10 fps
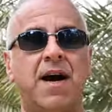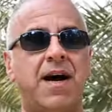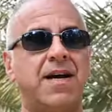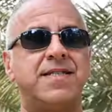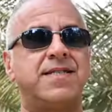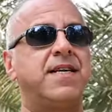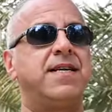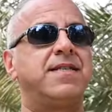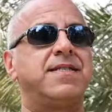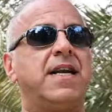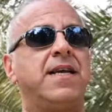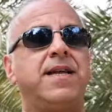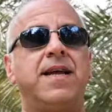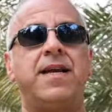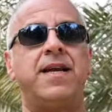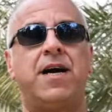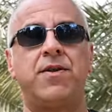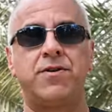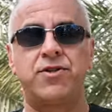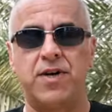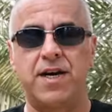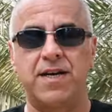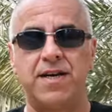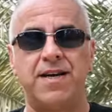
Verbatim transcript: Highest than selling than any other truck,